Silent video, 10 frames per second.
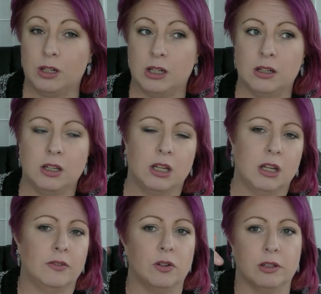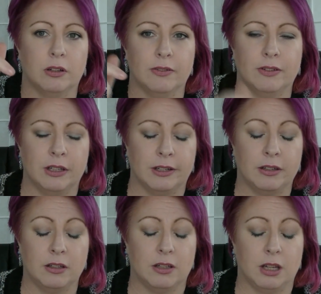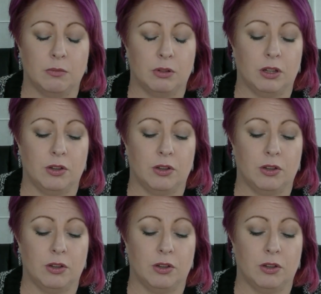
Of course, I'll leave a link down below.